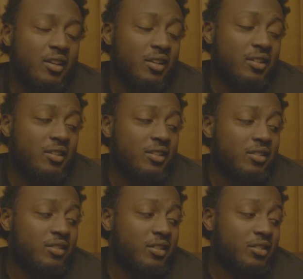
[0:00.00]
And then,
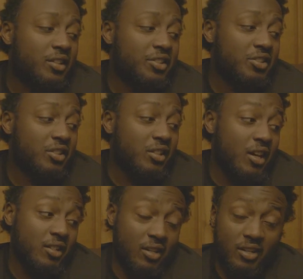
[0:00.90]
you know, niggas just
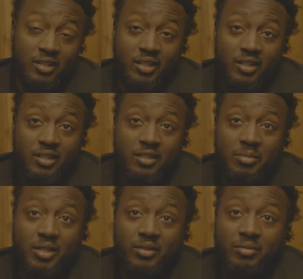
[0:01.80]
now starting to get a little
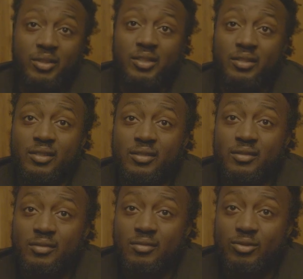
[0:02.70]
money from this shit.
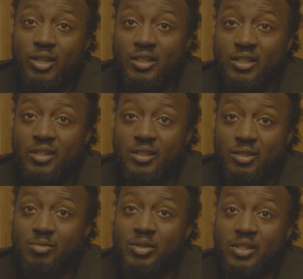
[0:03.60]
And I said
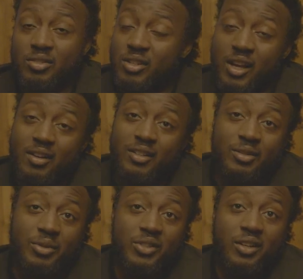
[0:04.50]
little money. You're not gonna
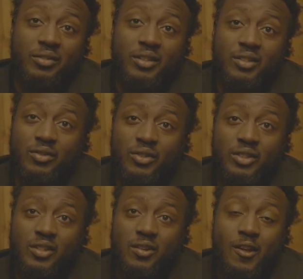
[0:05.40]
get rich off of this for
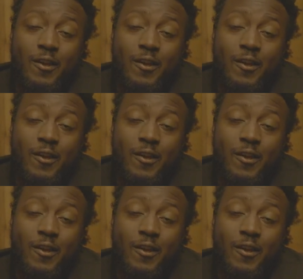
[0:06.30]
sure.